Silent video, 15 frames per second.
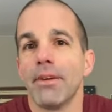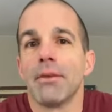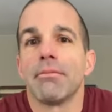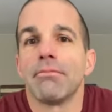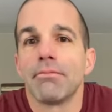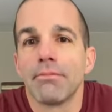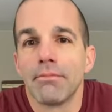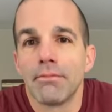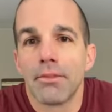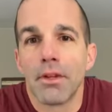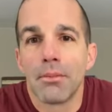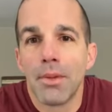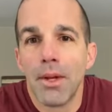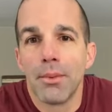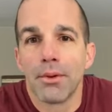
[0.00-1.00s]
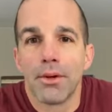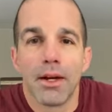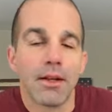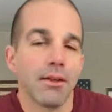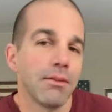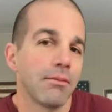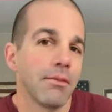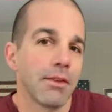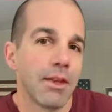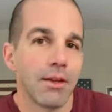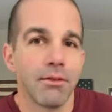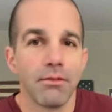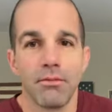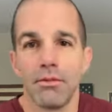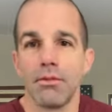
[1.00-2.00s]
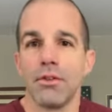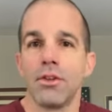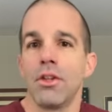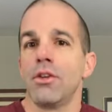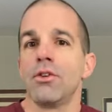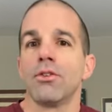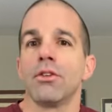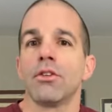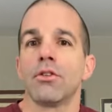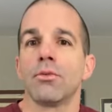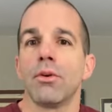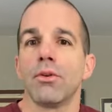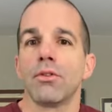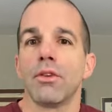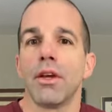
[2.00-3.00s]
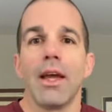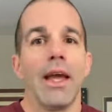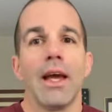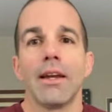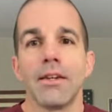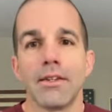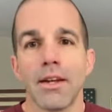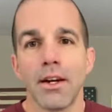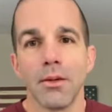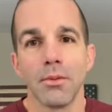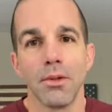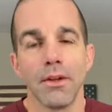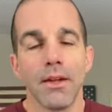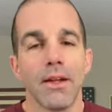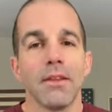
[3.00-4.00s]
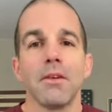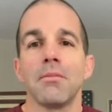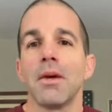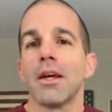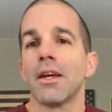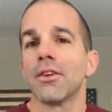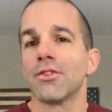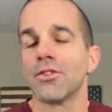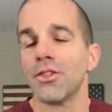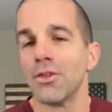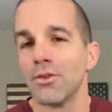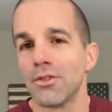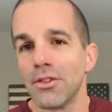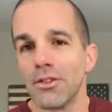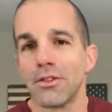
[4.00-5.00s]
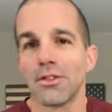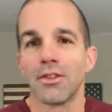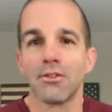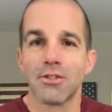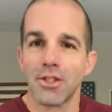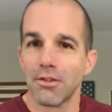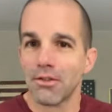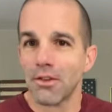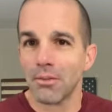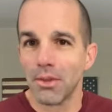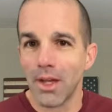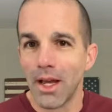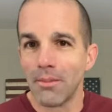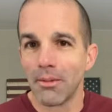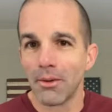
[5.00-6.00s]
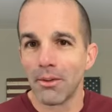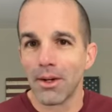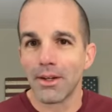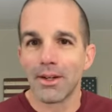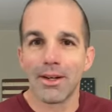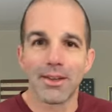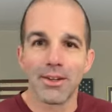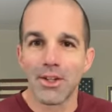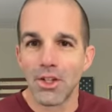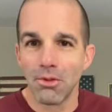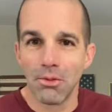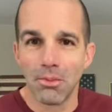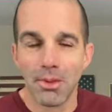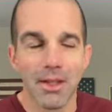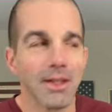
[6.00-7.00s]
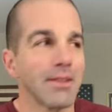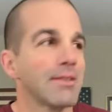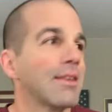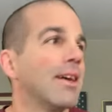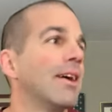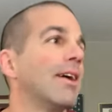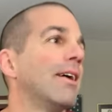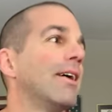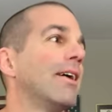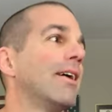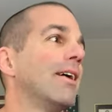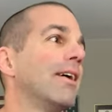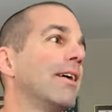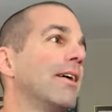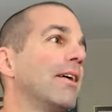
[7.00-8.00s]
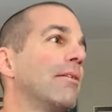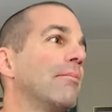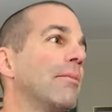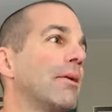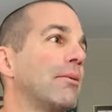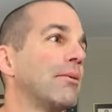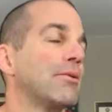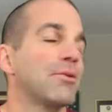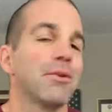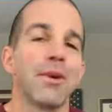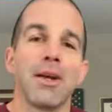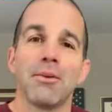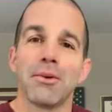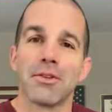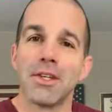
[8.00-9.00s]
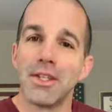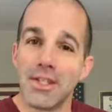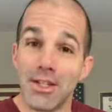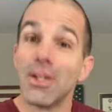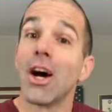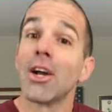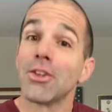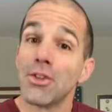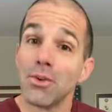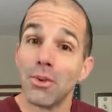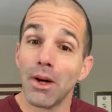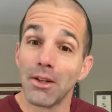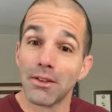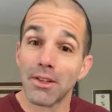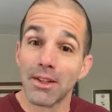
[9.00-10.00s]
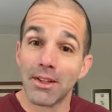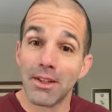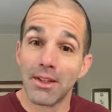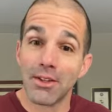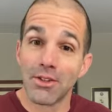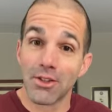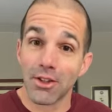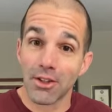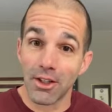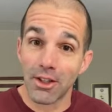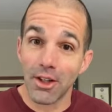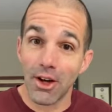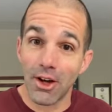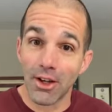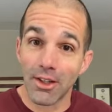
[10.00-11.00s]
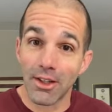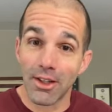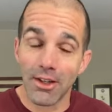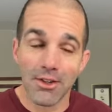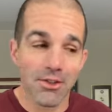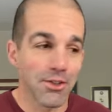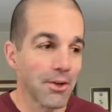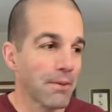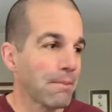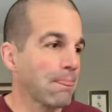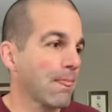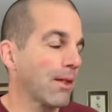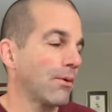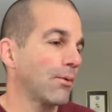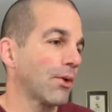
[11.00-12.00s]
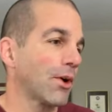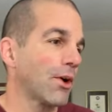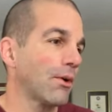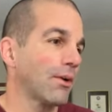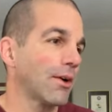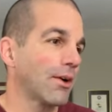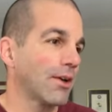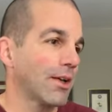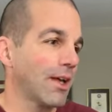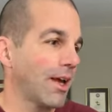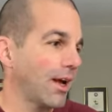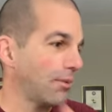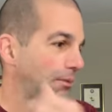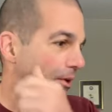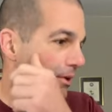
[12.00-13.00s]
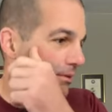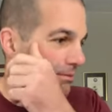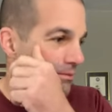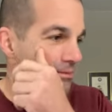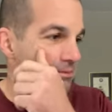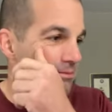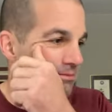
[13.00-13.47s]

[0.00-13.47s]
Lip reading: man, they're people, right? They usually just won't say, hey, I did terrible on that. They'll make excuses. They'll shift the blame or whatnot. They're human beings. But what was great was he did not do well in the clean and jerk, the log clean and jerk. We're going on camera